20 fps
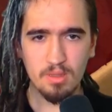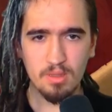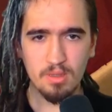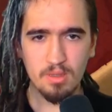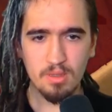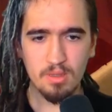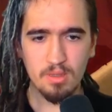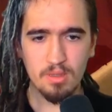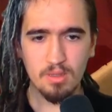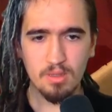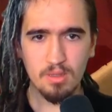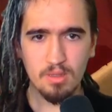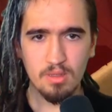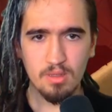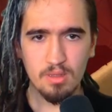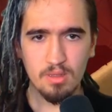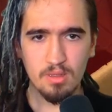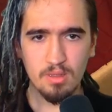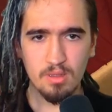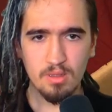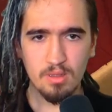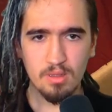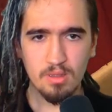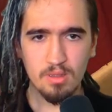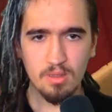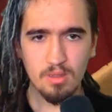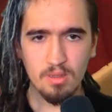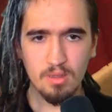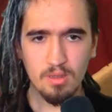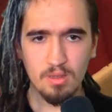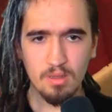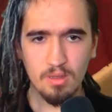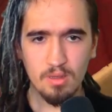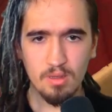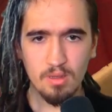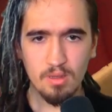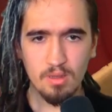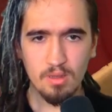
Nobody speaks.